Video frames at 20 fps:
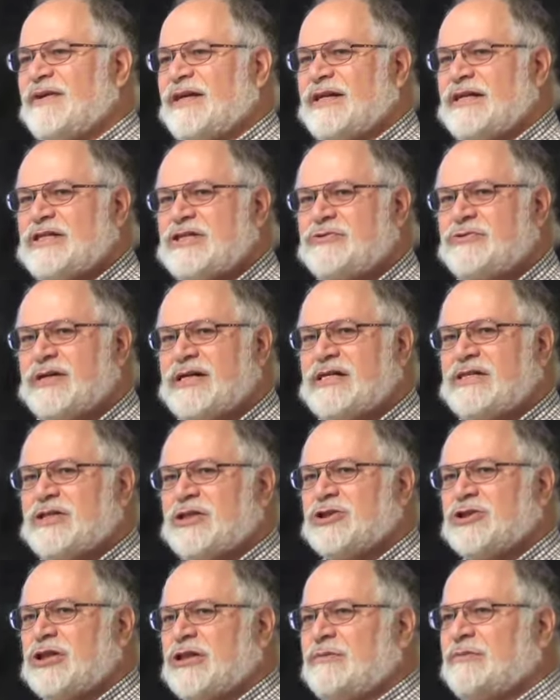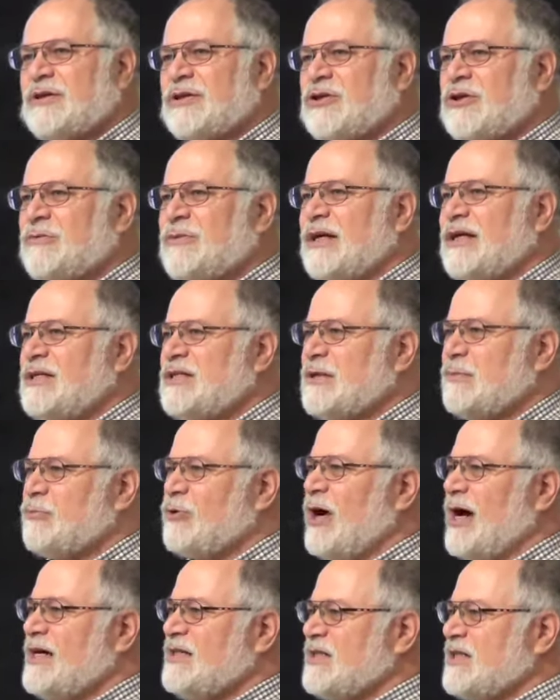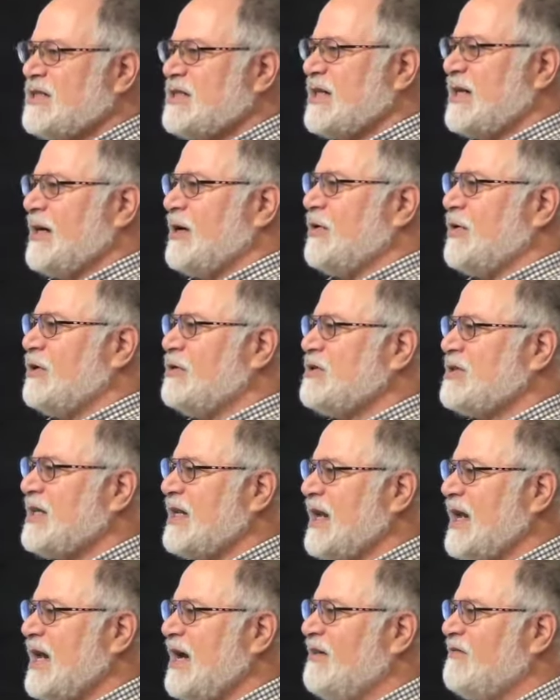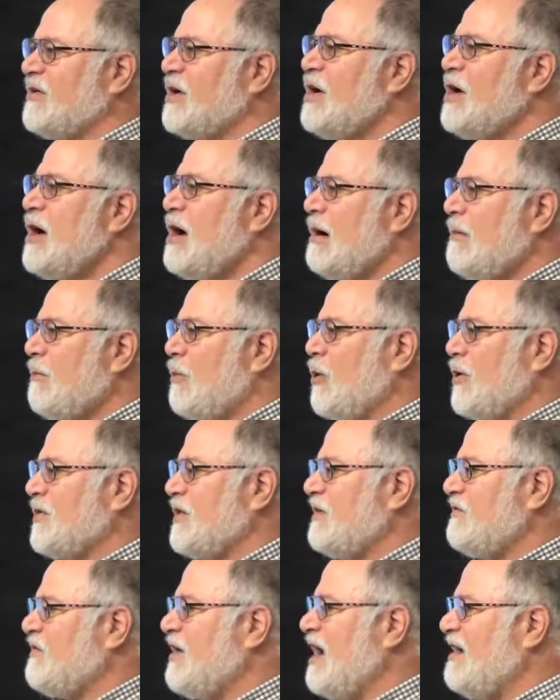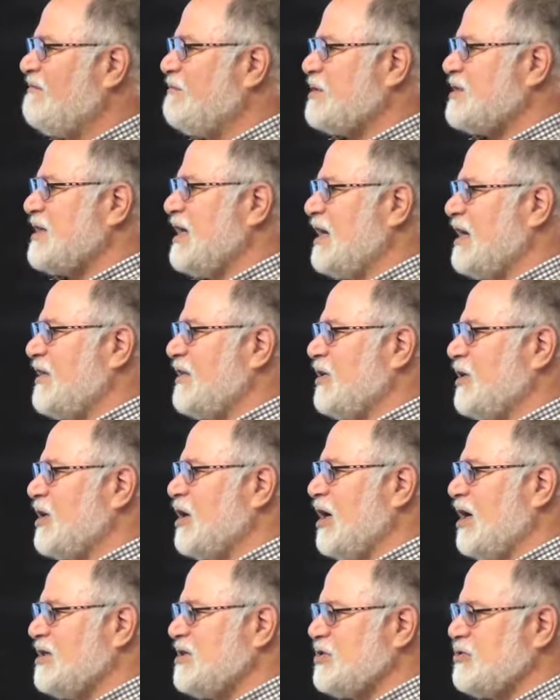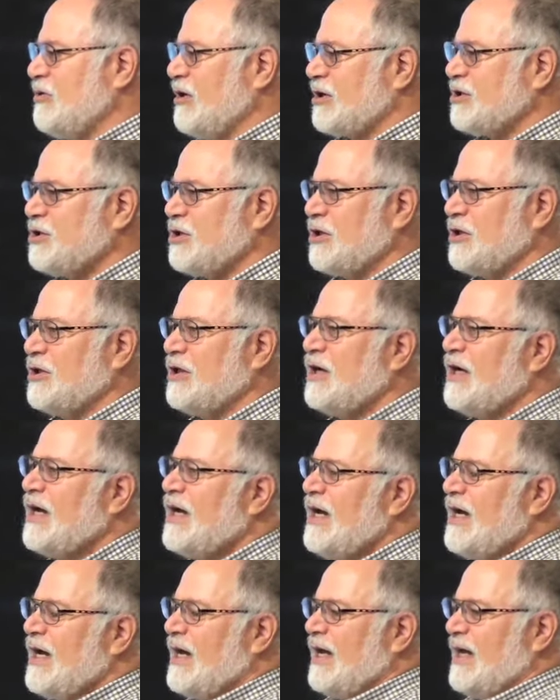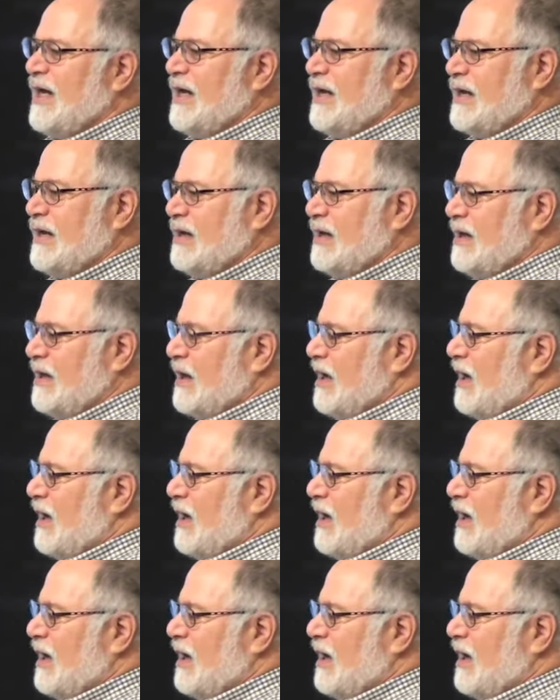industries. There shouldn't be too many surprises there. Those that have more than 5% of their cost structure in